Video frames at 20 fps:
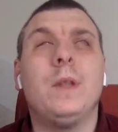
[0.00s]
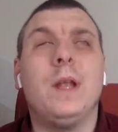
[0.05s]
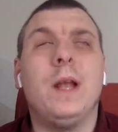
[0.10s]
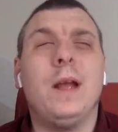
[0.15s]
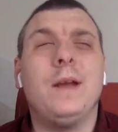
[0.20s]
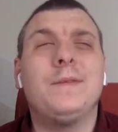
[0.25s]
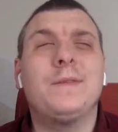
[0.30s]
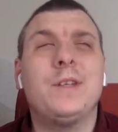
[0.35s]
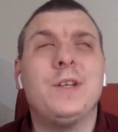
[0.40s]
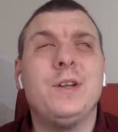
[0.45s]

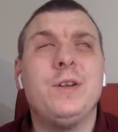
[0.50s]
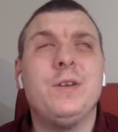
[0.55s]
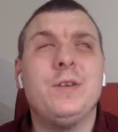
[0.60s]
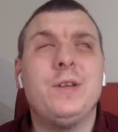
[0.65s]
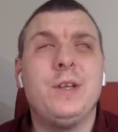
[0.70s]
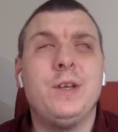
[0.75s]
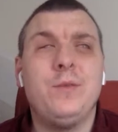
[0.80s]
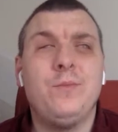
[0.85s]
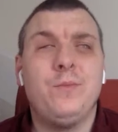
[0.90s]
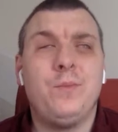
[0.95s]
Afternoon
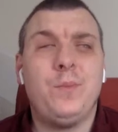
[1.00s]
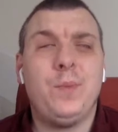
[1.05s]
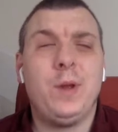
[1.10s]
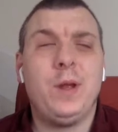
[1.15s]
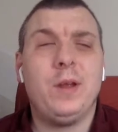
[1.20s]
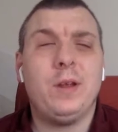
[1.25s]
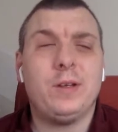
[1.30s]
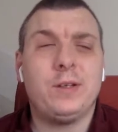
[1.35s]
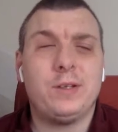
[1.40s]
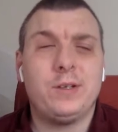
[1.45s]
to you,
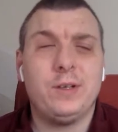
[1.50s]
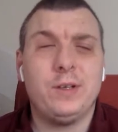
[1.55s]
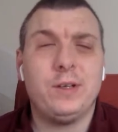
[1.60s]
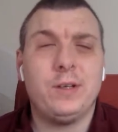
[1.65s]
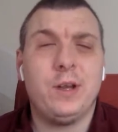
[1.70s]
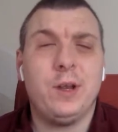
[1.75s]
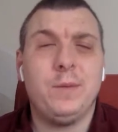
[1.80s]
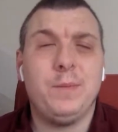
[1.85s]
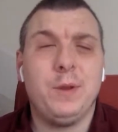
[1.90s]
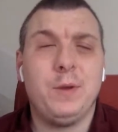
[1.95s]

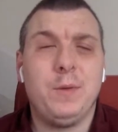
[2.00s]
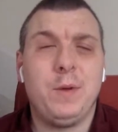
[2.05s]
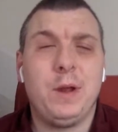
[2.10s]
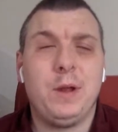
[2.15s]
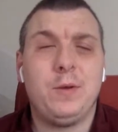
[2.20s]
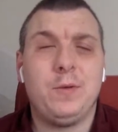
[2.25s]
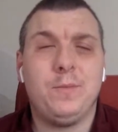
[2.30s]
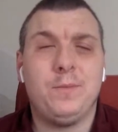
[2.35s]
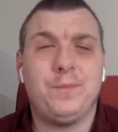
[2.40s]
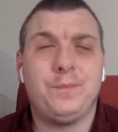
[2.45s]
Bertrand. Hope you're
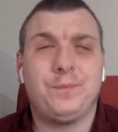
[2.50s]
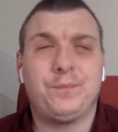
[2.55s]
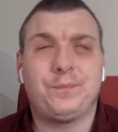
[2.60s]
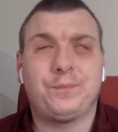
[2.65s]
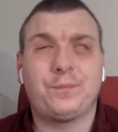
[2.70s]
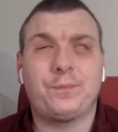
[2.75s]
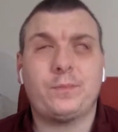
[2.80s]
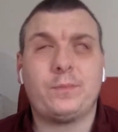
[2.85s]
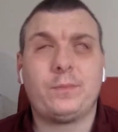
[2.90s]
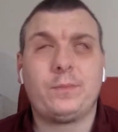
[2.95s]
well.
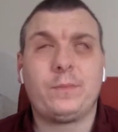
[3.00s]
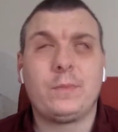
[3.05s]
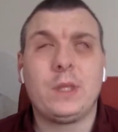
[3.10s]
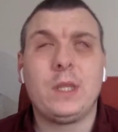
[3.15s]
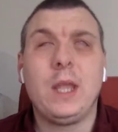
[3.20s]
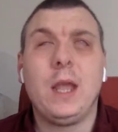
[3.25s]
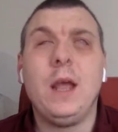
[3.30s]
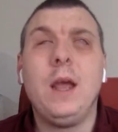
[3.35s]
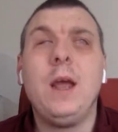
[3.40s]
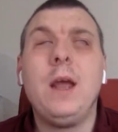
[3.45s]

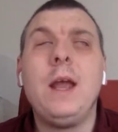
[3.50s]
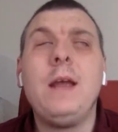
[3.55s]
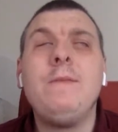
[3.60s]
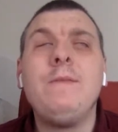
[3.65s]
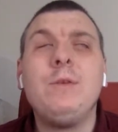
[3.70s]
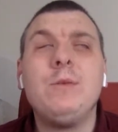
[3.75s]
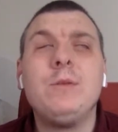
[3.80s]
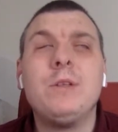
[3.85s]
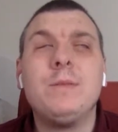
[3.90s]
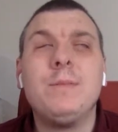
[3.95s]

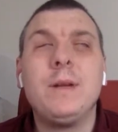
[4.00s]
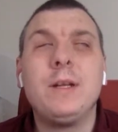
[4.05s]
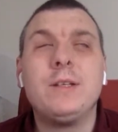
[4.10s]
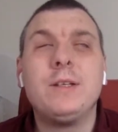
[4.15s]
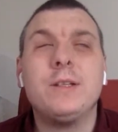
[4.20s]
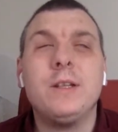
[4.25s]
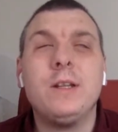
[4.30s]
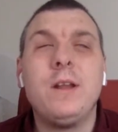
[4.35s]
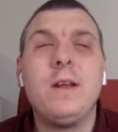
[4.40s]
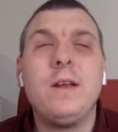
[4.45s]
Everyone smash
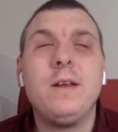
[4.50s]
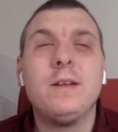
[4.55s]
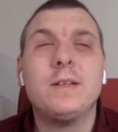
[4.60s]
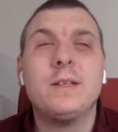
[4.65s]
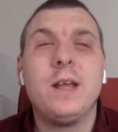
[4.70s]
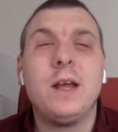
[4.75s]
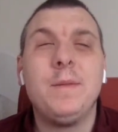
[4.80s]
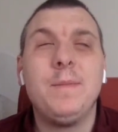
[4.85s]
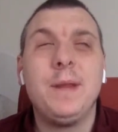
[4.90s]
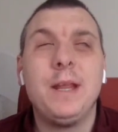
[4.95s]
the likes.
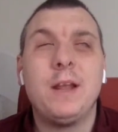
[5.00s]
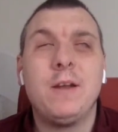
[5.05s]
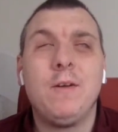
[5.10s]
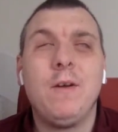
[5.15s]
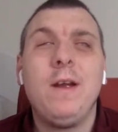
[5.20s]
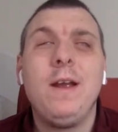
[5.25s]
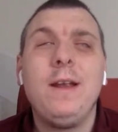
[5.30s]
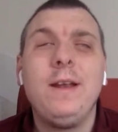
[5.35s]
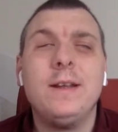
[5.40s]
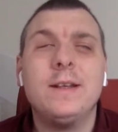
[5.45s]
That'd be
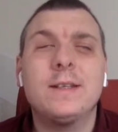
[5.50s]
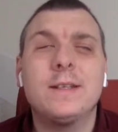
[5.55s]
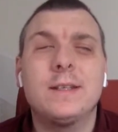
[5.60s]
great.